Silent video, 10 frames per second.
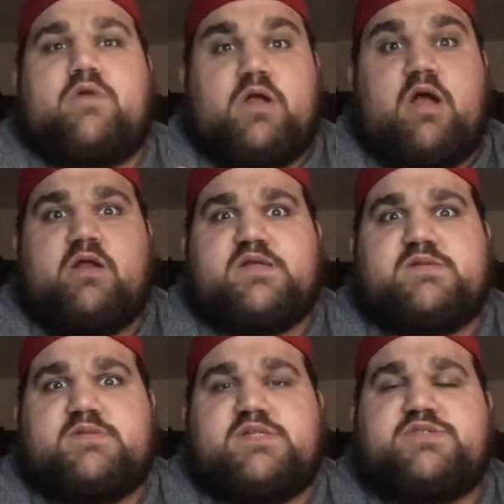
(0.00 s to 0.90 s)

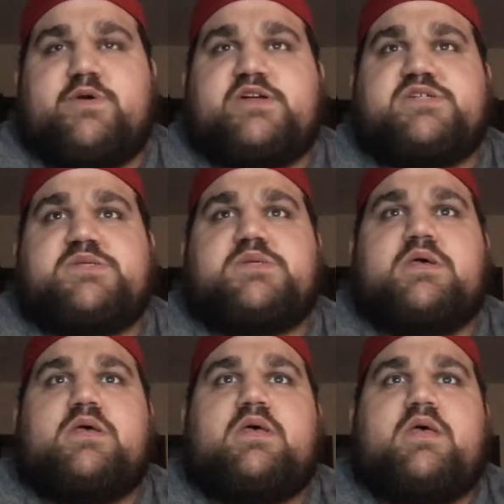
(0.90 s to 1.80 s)
regardless of situations.
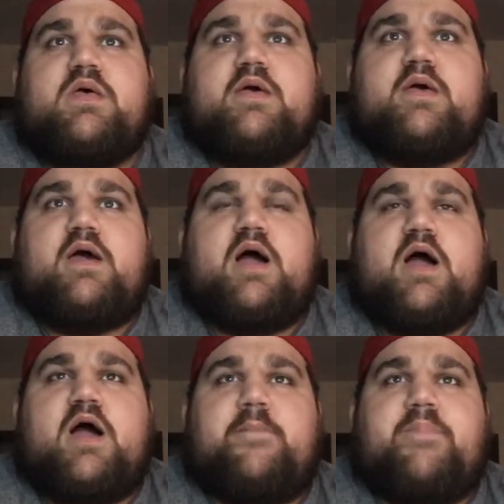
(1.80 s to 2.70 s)

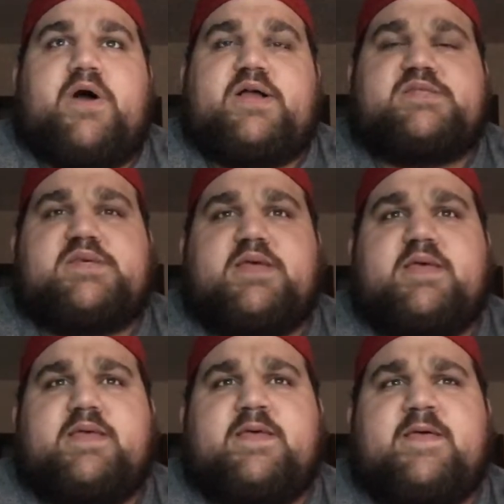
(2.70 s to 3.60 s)
But
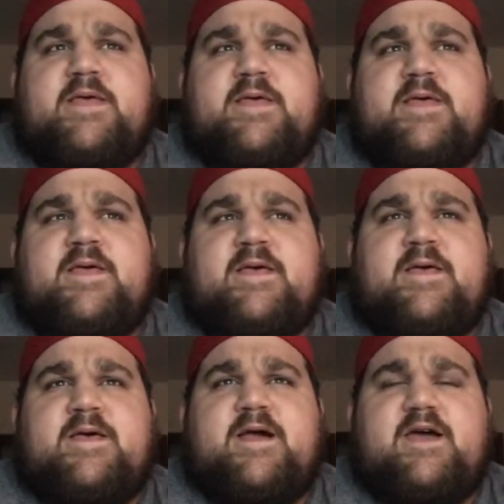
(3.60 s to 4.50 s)

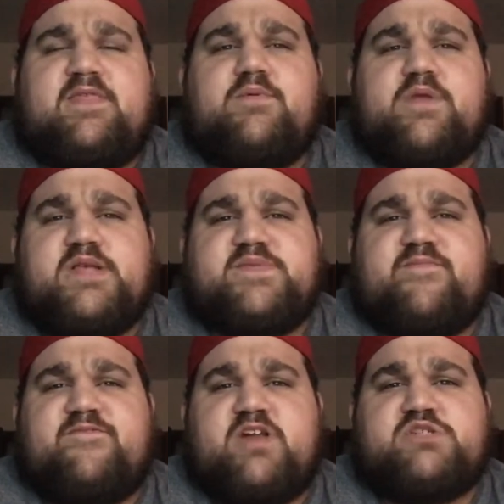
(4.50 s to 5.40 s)
I think we need
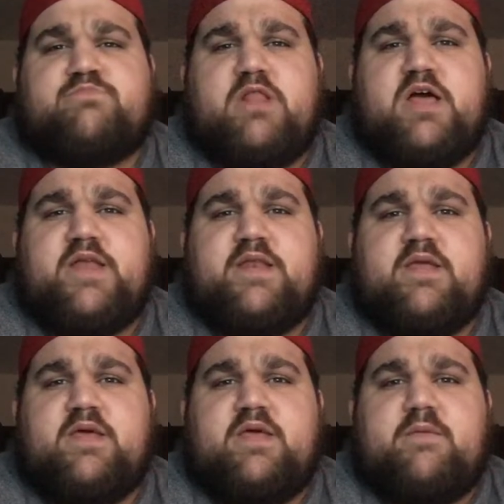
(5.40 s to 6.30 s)
some fresh blood
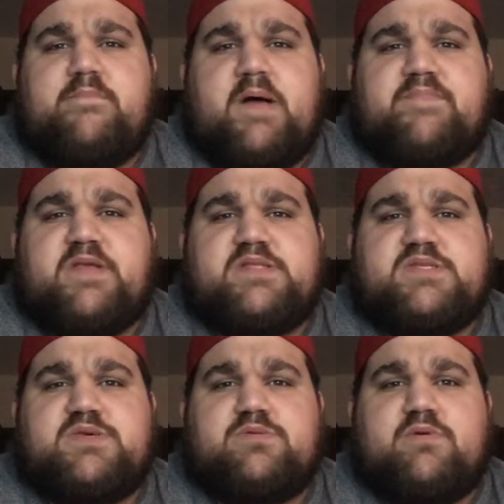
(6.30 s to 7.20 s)
pumped
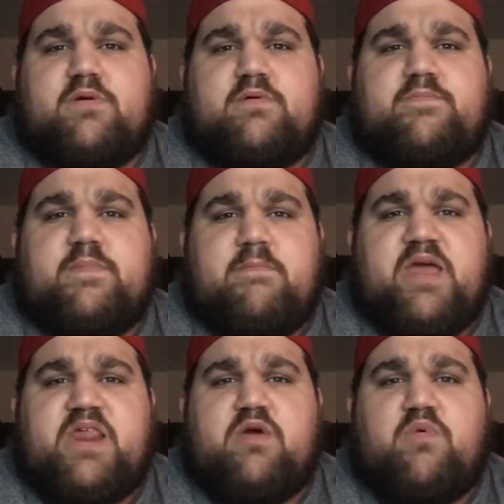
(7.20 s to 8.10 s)
into a
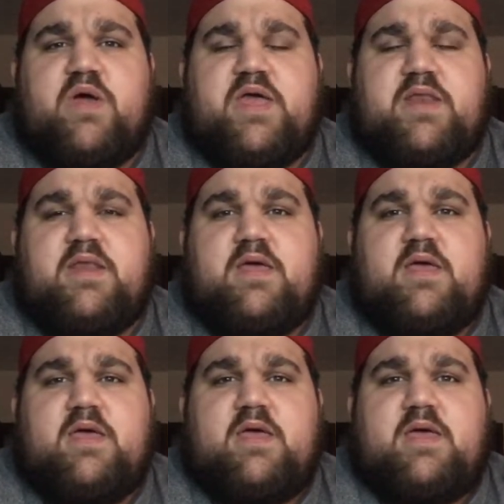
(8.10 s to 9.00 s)
Mania win.
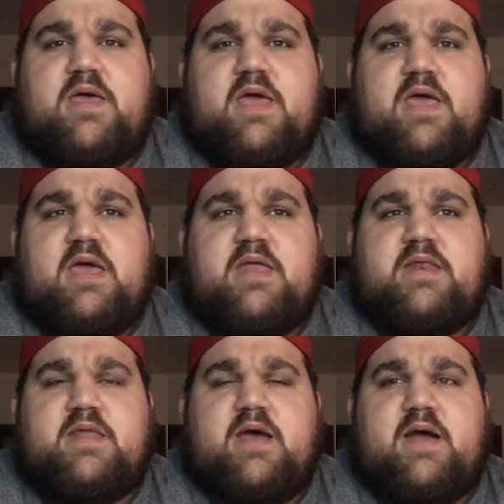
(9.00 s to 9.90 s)

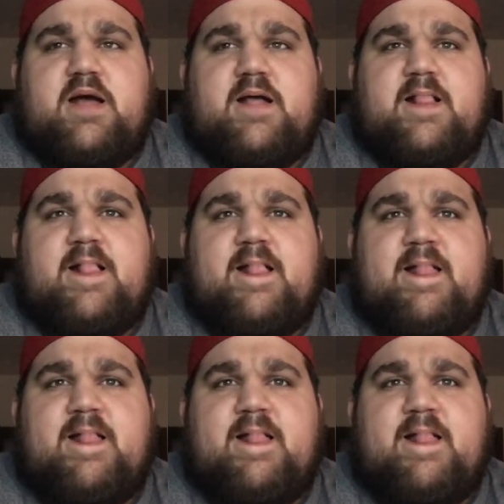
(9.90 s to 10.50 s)
And trying